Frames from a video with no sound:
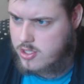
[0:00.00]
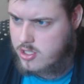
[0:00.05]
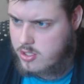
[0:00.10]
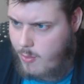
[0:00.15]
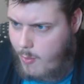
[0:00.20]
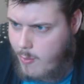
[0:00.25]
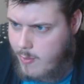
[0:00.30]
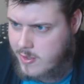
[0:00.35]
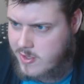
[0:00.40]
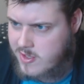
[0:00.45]

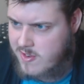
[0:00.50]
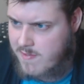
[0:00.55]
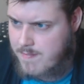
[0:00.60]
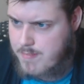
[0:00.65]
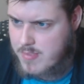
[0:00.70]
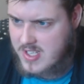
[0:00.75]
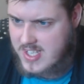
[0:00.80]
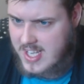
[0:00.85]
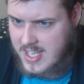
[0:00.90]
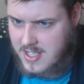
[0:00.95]
sorts
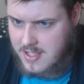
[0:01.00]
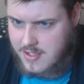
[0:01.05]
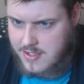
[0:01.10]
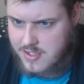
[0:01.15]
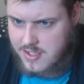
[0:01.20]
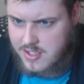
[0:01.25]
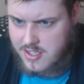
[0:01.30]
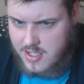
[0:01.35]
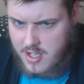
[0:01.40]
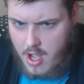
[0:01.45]
of
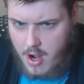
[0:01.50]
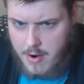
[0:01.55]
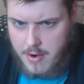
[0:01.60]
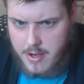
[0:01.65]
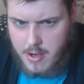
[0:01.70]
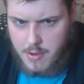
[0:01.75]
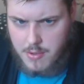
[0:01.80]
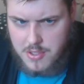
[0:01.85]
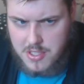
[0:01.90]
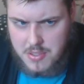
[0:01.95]
potential
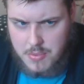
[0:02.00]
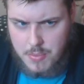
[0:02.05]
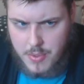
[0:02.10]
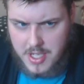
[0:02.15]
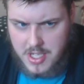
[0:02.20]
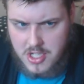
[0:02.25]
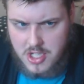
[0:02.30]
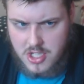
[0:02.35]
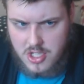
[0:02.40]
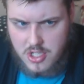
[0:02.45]
scenarios in
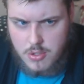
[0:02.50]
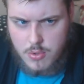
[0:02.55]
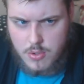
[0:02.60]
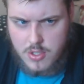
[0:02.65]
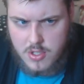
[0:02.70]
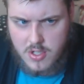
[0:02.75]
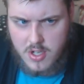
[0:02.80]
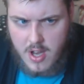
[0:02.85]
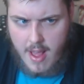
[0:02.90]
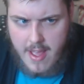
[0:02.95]
which you
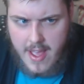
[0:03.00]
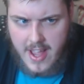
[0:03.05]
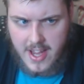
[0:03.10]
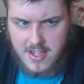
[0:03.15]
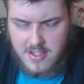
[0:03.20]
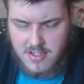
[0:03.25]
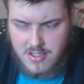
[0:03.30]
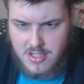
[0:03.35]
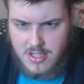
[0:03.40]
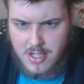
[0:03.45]
could
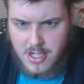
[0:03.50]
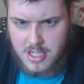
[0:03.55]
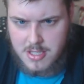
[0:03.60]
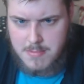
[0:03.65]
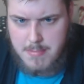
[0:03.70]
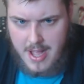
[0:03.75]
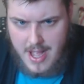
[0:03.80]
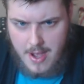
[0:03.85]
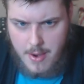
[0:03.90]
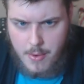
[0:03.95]

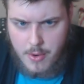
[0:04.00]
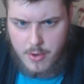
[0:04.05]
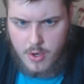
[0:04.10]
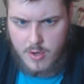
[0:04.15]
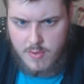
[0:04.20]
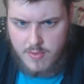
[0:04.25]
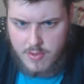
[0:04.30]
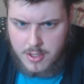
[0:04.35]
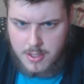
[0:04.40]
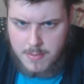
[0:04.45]
exert power
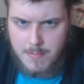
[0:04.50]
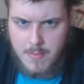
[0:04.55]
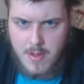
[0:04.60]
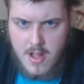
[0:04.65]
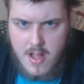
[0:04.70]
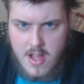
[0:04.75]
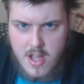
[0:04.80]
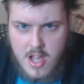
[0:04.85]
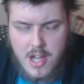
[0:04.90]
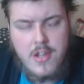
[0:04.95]
over them.
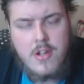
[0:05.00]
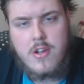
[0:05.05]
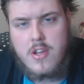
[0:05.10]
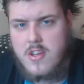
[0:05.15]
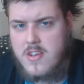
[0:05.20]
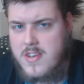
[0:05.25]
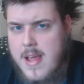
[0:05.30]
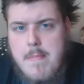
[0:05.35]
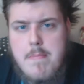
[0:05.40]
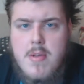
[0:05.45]
And not a
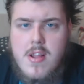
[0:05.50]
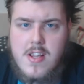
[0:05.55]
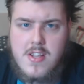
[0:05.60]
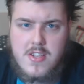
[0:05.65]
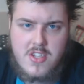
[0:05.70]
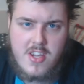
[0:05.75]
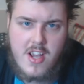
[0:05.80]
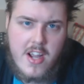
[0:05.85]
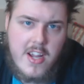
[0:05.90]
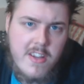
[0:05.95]

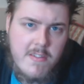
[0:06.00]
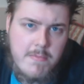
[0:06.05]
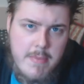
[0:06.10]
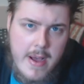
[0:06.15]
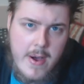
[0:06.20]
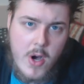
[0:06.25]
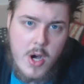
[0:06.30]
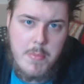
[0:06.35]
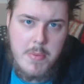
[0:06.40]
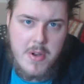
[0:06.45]
nebulous kind of
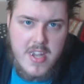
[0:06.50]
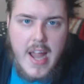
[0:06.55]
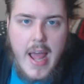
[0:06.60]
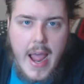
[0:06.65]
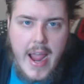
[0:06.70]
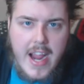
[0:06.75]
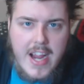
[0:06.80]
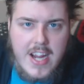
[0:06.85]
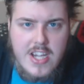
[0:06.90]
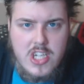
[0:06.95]
power, but an
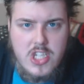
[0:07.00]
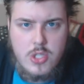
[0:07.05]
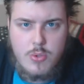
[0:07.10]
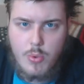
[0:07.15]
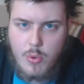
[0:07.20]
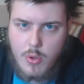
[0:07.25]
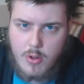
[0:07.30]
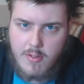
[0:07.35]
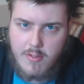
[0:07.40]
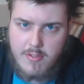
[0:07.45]

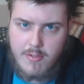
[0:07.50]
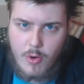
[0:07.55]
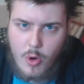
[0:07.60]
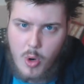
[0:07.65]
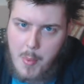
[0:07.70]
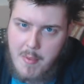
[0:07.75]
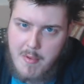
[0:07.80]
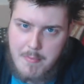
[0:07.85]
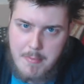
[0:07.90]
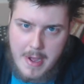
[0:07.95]
actual
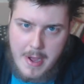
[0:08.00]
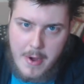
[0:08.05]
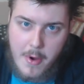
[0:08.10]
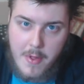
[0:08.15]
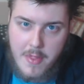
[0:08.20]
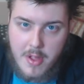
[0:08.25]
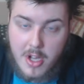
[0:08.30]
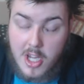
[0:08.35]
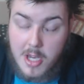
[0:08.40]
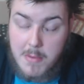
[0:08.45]
form of
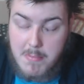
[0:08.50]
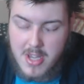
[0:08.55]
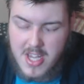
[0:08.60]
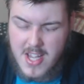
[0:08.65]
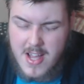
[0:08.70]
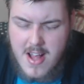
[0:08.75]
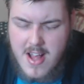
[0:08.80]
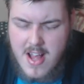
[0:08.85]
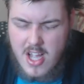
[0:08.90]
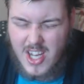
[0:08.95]
power that can
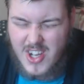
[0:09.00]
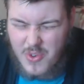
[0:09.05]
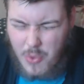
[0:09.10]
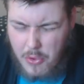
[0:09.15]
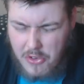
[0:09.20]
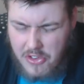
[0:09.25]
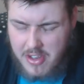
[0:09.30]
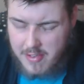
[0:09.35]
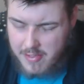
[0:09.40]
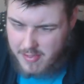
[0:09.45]
be
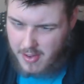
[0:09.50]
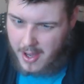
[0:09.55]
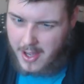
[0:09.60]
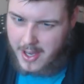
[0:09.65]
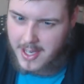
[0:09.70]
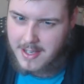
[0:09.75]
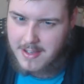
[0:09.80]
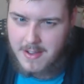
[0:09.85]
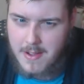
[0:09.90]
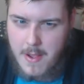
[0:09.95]

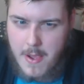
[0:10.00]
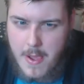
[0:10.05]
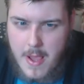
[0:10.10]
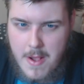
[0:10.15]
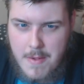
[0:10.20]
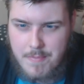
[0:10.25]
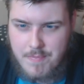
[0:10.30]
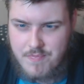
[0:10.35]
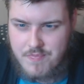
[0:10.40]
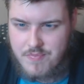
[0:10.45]
quantified.
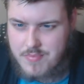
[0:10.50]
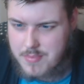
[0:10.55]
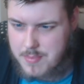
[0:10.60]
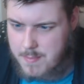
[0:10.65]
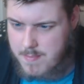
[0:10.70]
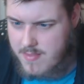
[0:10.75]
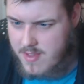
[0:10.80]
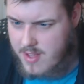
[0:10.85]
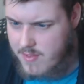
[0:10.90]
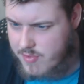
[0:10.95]

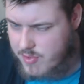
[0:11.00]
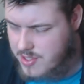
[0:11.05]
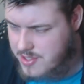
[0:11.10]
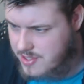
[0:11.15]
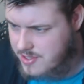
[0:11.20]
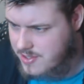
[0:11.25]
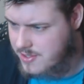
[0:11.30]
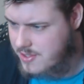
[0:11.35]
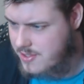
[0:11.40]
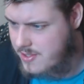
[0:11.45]
For
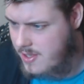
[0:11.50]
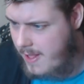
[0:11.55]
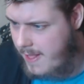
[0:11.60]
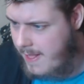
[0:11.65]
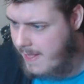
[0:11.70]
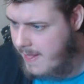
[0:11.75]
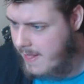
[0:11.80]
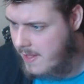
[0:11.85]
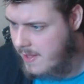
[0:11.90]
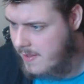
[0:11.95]
instance,
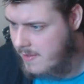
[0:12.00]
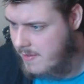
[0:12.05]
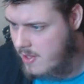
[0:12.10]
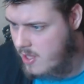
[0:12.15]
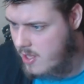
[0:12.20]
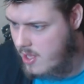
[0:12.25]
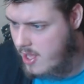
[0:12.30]
I